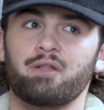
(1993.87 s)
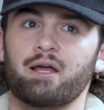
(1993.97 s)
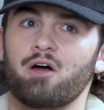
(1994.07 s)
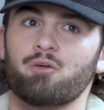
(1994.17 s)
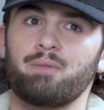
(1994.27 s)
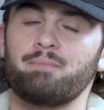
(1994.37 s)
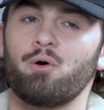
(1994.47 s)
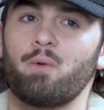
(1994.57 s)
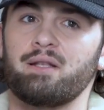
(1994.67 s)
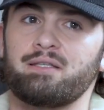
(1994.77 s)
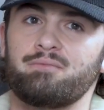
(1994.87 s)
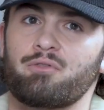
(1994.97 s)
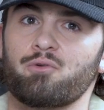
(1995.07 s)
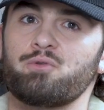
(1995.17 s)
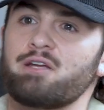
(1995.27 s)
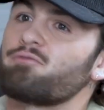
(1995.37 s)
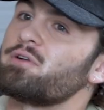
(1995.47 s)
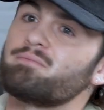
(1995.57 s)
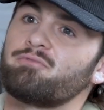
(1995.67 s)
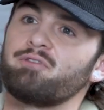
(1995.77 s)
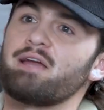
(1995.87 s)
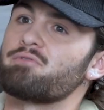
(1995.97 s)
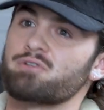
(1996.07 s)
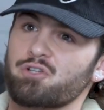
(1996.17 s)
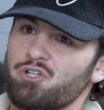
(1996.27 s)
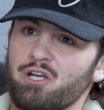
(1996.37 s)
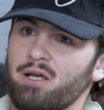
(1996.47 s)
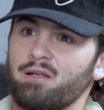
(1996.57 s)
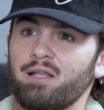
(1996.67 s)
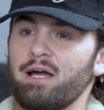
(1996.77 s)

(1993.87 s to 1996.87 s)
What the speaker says: Like other people went through different flavors of shit.